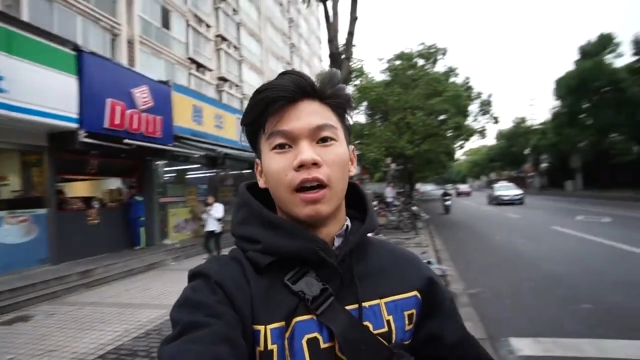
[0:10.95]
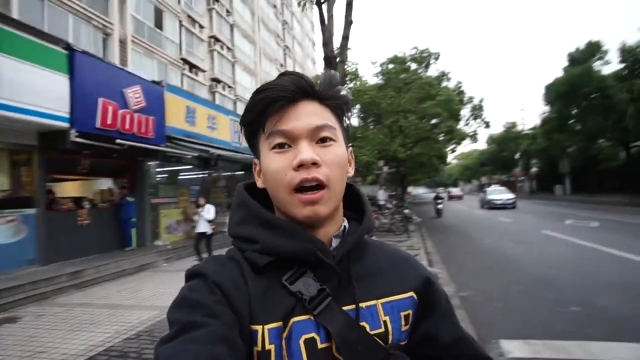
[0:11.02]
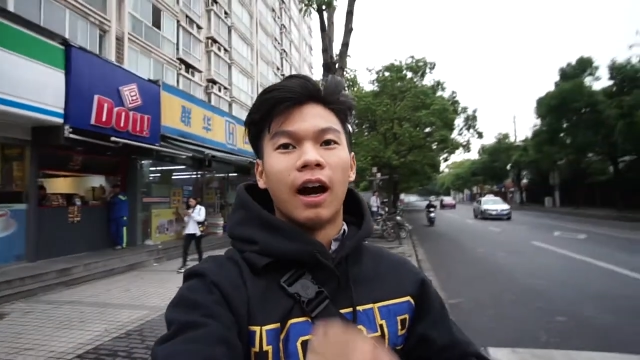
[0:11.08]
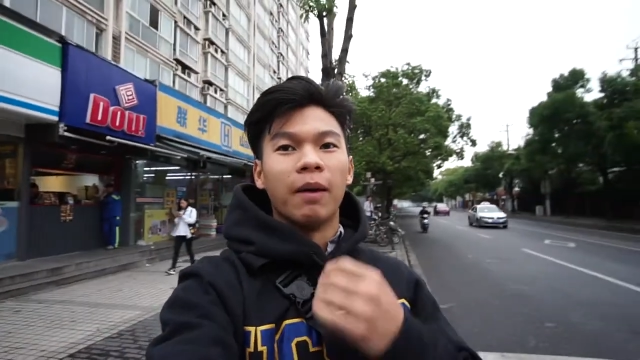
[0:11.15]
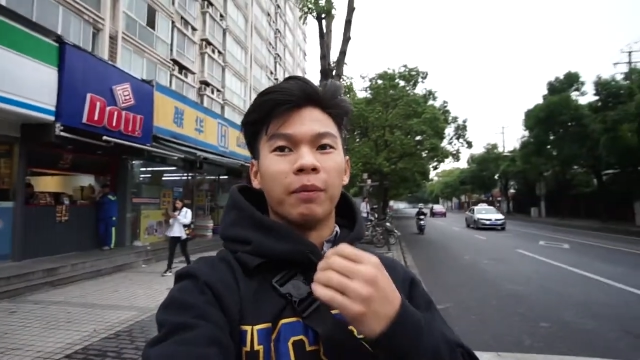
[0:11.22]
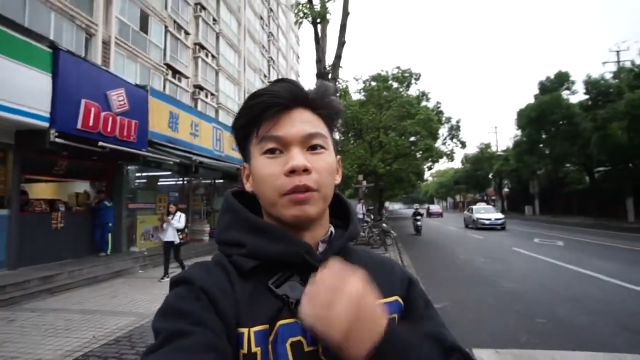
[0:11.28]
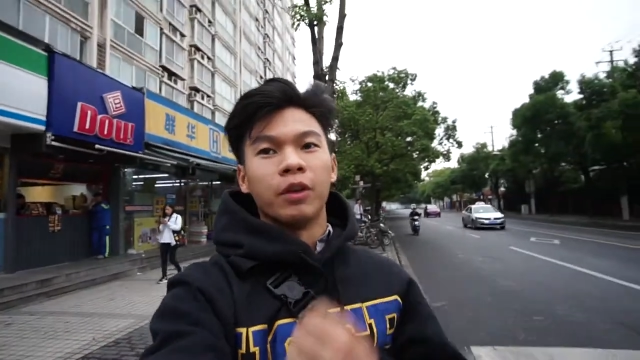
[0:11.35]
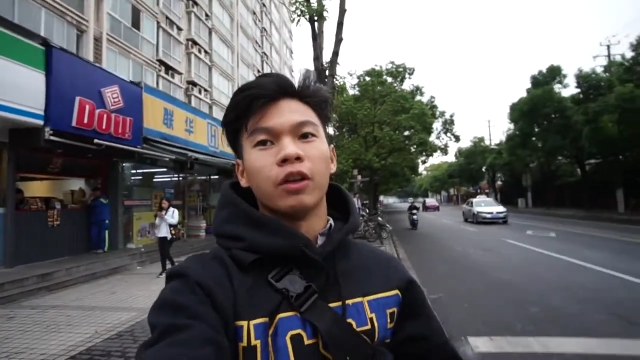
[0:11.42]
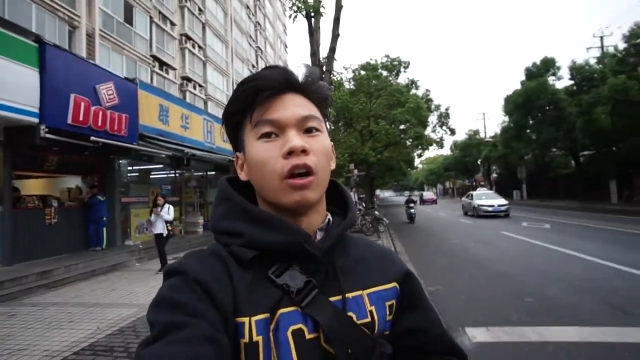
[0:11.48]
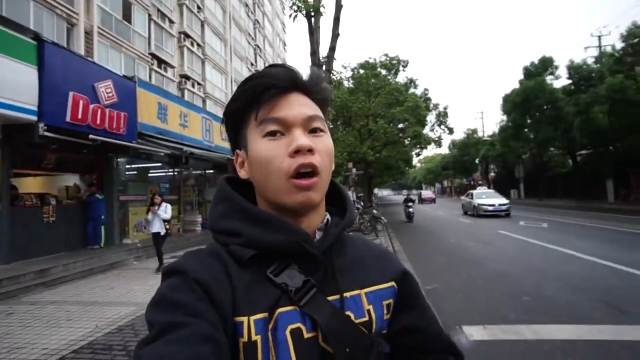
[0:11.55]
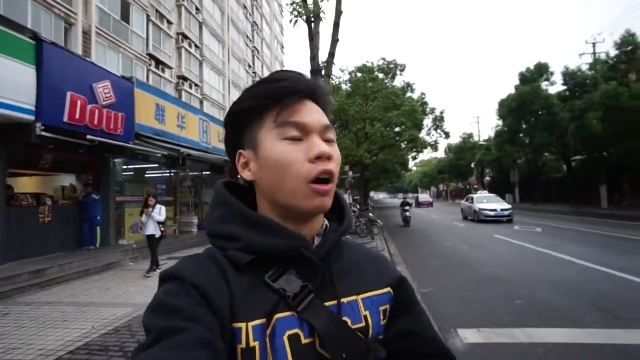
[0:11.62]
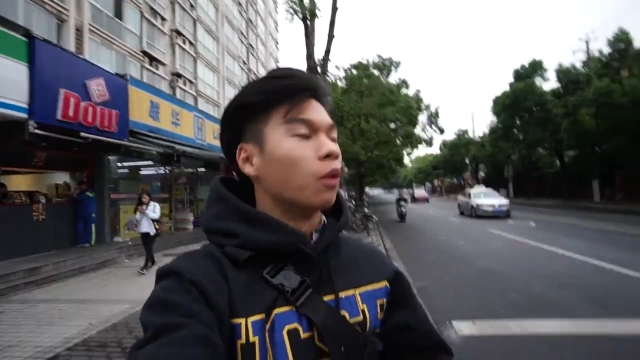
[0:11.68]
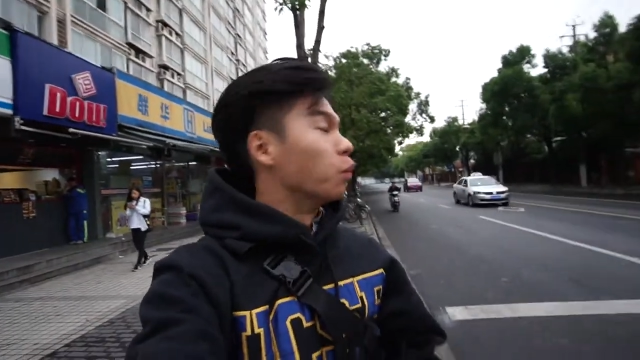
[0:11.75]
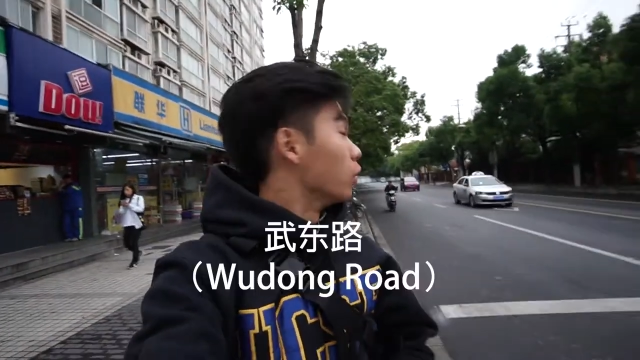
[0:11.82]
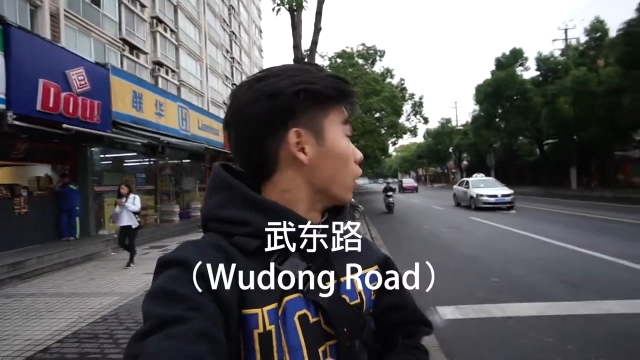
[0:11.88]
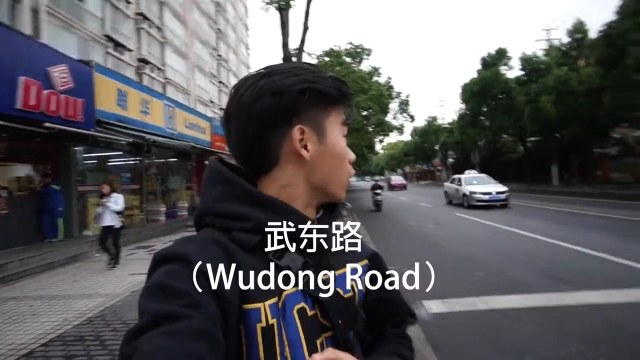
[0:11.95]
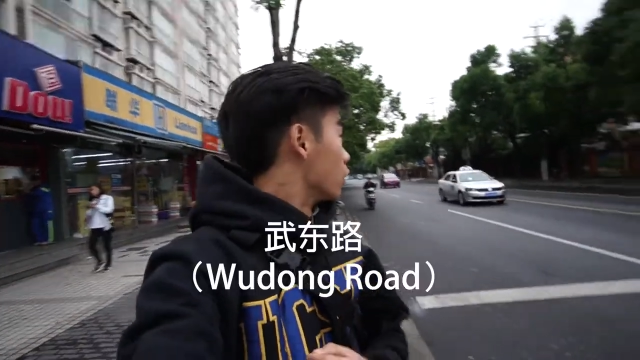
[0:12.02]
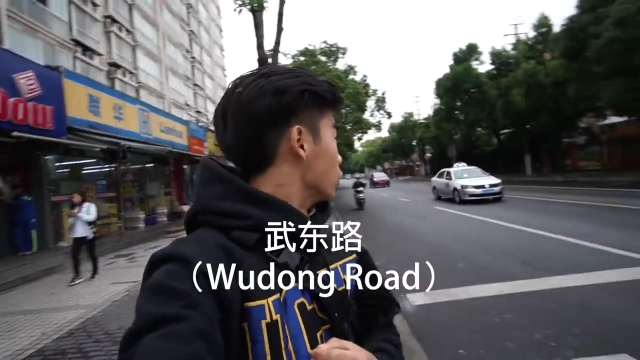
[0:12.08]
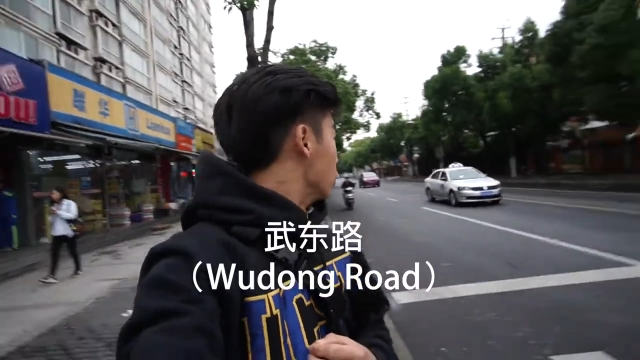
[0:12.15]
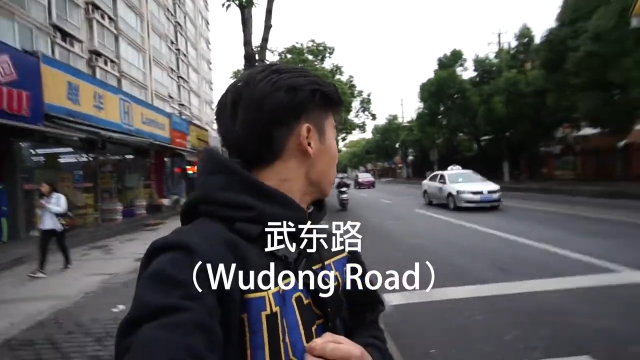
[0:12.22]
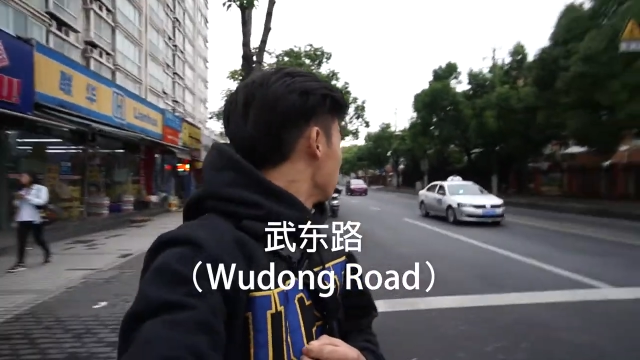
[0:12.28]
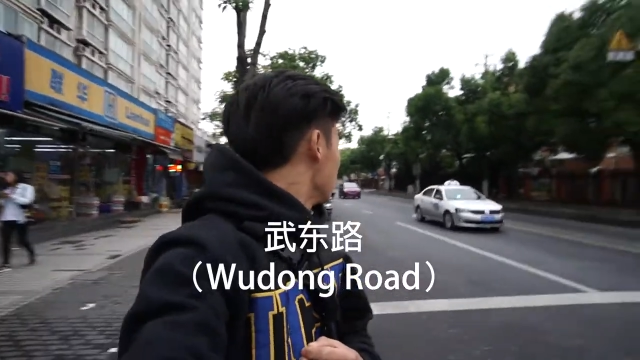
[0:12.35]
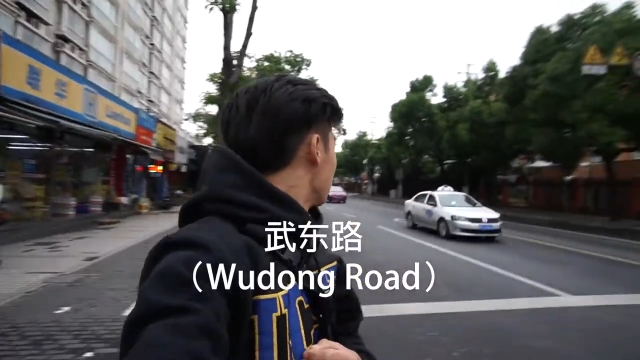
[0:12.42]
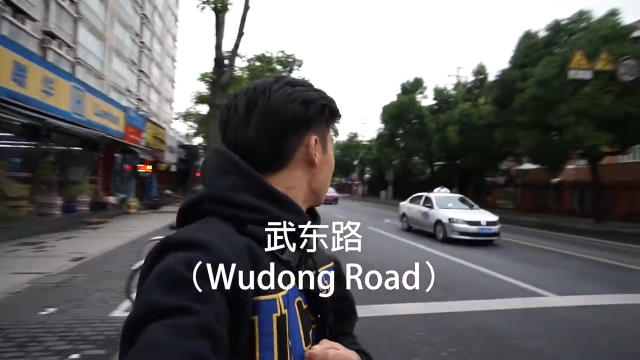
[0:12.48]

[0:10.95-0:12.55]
I'm here on Wudong Lu,